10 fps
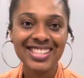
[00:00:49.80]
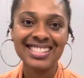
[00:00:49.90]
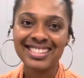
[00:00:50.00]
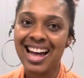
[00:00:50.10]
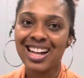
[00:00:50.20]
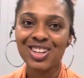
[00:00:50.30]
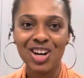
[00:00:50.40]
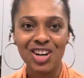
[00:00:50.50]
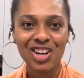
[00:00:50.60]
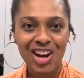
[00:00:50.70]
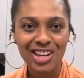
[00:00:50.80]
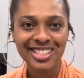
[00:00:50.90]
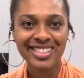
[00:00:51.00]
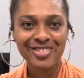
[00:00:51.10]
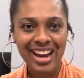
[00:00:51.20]
style
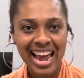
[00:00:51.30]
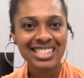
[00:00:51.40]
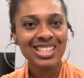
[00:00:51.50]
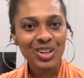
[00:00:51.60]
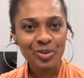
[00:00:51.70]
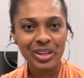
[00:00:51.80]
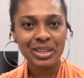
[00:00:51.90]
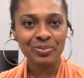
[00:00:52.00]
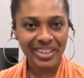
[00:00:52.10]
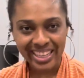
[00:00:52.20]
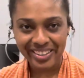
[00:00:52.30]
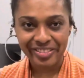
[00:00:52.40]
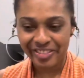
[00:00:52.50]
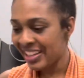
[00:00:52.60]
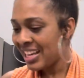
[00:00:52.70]
concoction rice with beef.
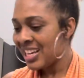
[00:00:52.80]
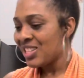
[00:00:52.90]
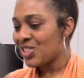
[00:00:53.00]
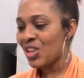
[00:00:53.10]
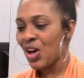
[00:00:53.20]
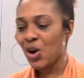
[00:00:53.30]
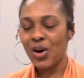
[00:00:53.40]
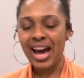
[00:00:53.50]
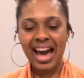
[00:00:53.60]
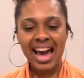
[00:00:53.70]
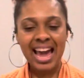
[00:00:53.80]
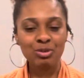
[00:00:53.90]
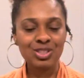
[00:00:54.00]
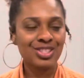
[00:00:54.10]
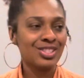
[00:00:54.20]
So I
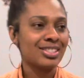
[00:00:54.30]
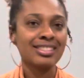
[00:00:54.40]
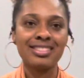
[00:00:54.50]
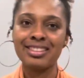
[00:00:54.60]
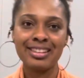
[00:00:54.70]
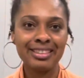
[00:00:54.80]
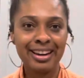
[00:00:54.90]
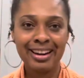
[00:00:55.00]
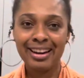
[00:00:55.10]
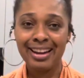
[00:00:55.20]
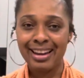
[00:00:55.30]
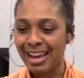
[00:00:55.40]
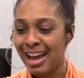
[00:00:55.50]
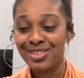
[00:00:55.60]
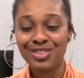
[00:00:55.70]
was just sitting there
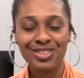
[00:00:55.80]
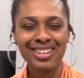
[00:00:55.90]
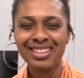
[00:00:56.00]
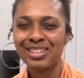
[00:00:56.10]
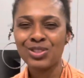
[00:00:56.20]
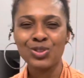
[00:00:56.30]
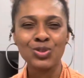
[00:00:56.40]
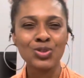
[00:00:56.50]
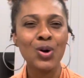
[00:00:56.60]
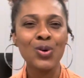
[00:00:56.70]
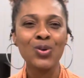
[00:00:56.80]
and I just started getting so